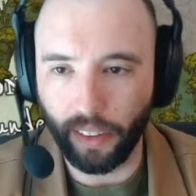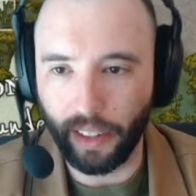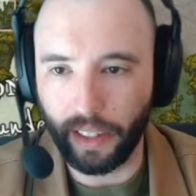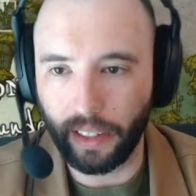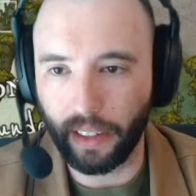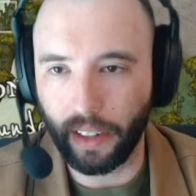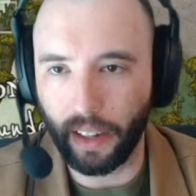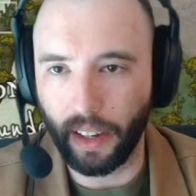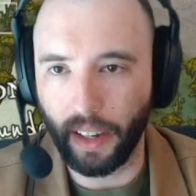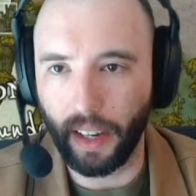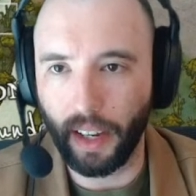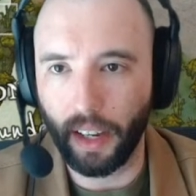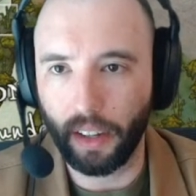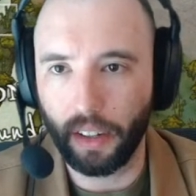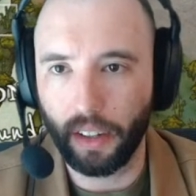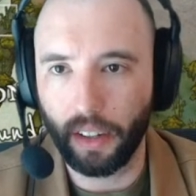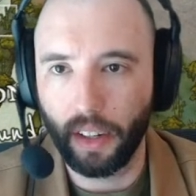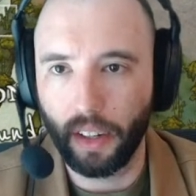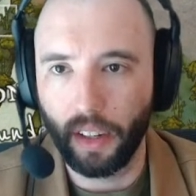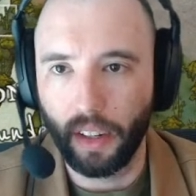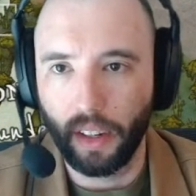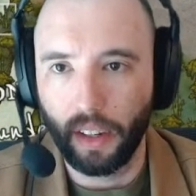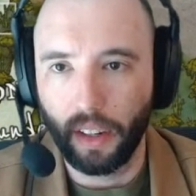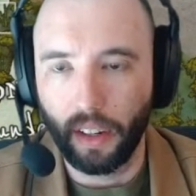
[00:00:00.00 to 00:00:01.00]
Like
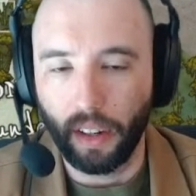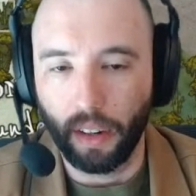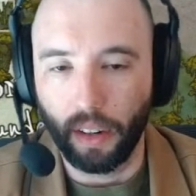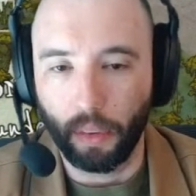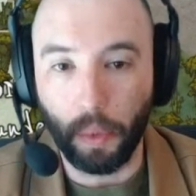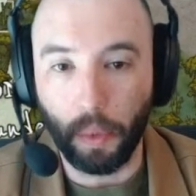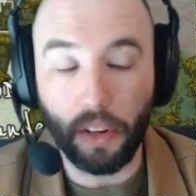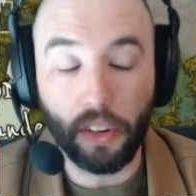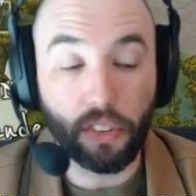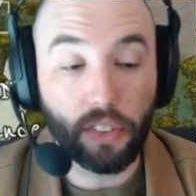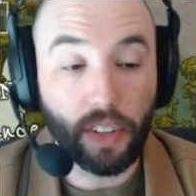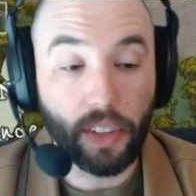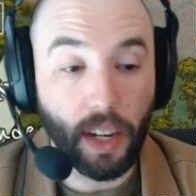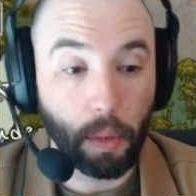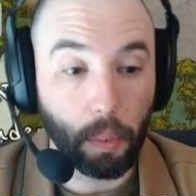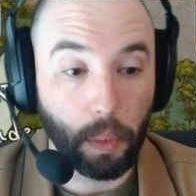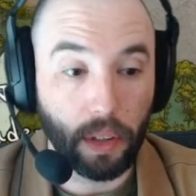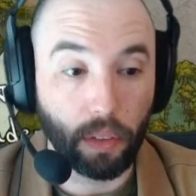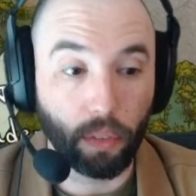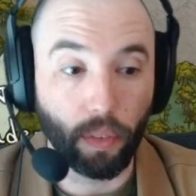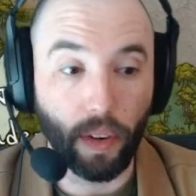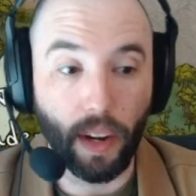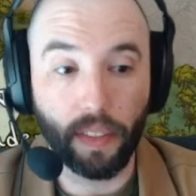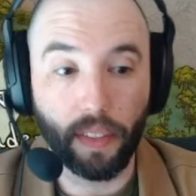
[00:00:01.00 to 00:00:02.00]
Wednesday,
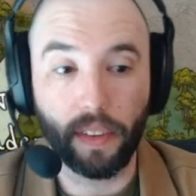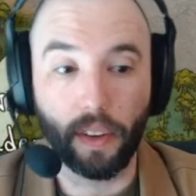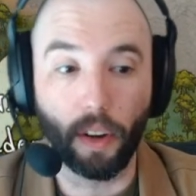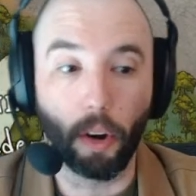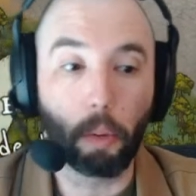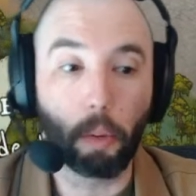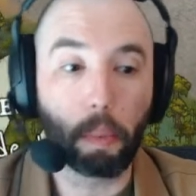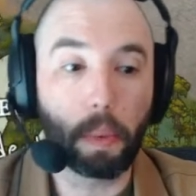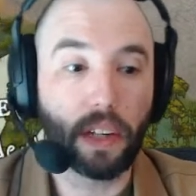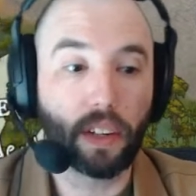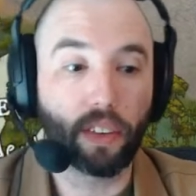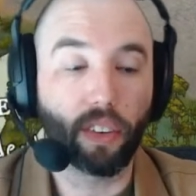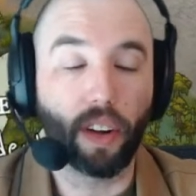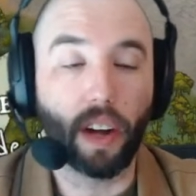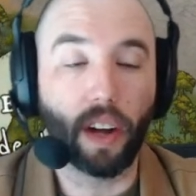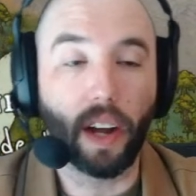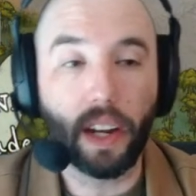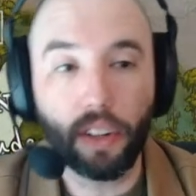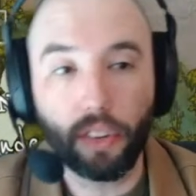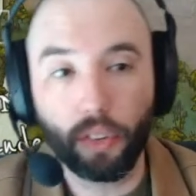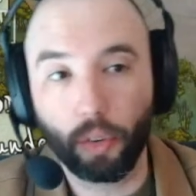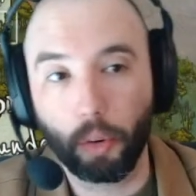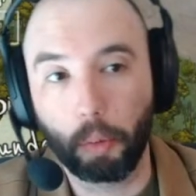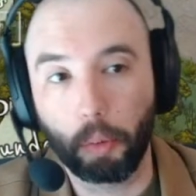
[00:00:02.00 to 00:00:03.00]
we read the opening
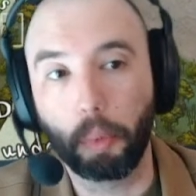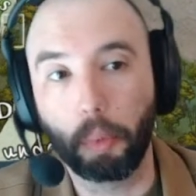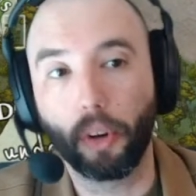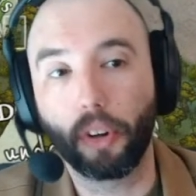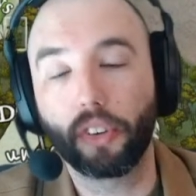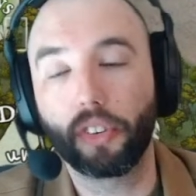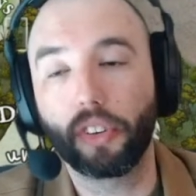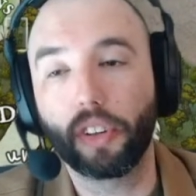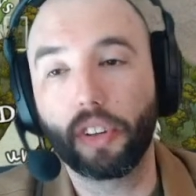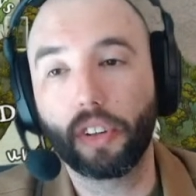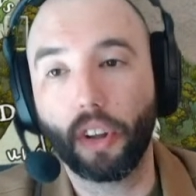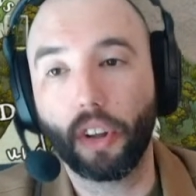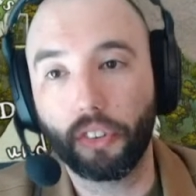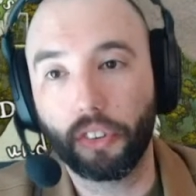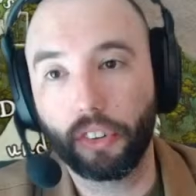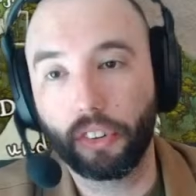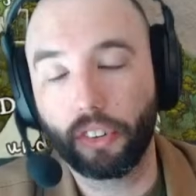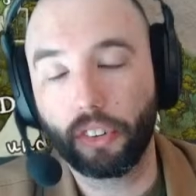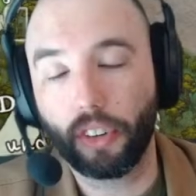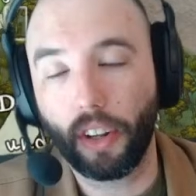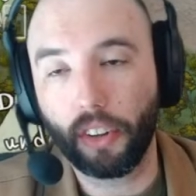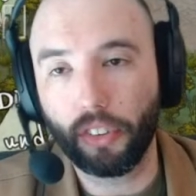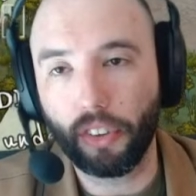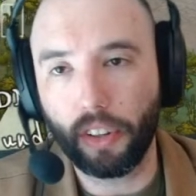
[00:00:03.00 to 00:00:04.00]
lines from books that you all
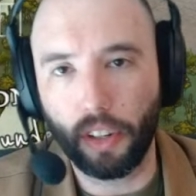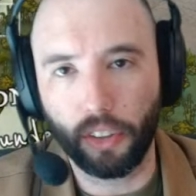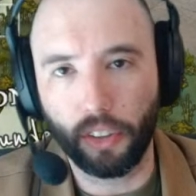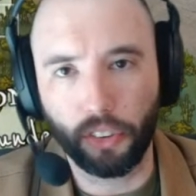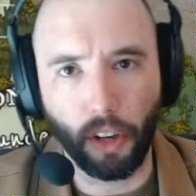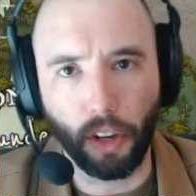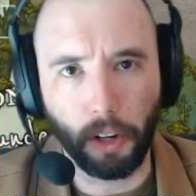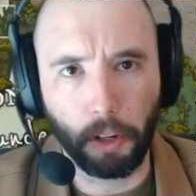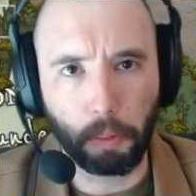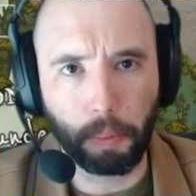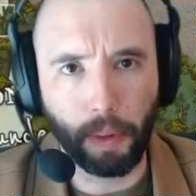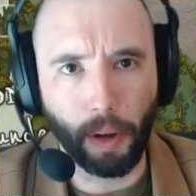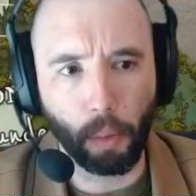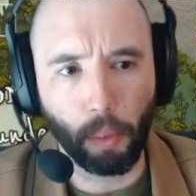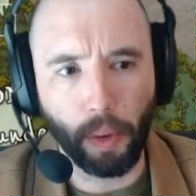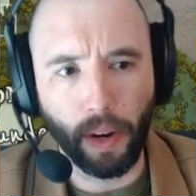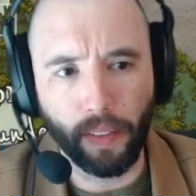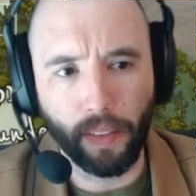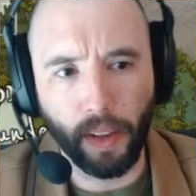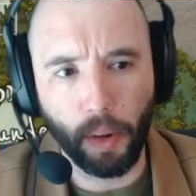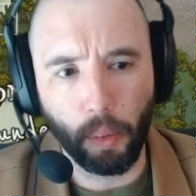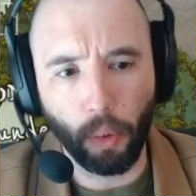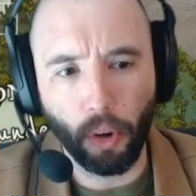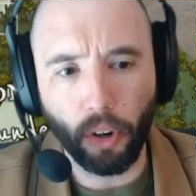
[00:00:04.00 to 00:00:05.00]
suggested and talked about
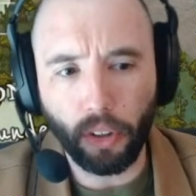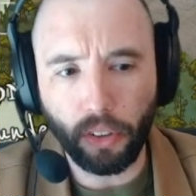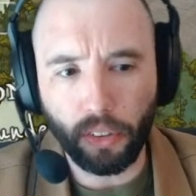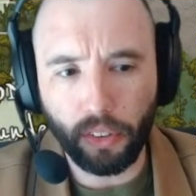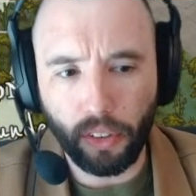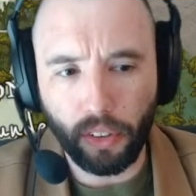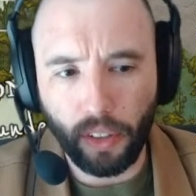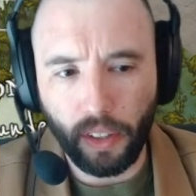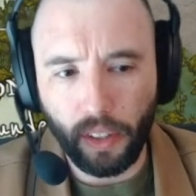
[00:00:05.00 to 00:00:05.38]
why they worked.